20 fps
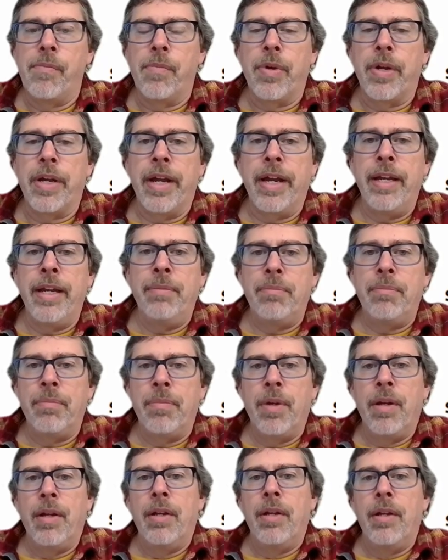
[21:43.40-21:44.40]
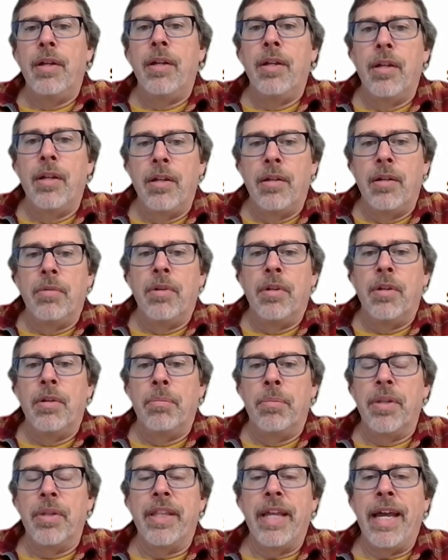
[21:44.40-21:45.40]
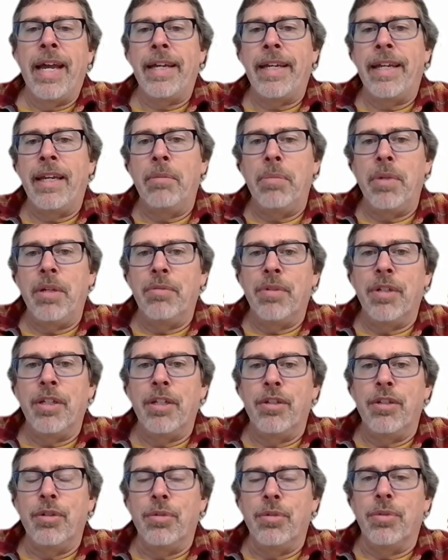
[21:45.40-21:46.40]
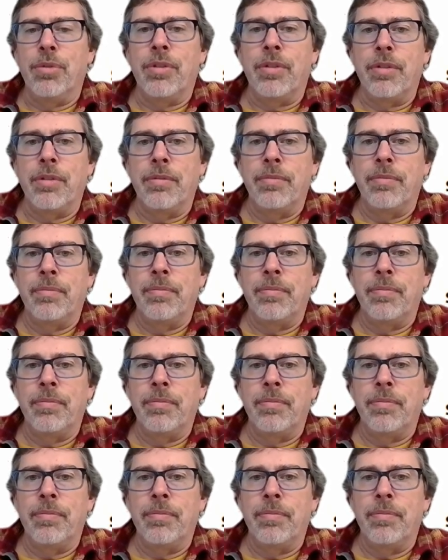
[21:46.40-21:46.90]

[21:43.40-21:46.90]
Okay? But that can be reduced.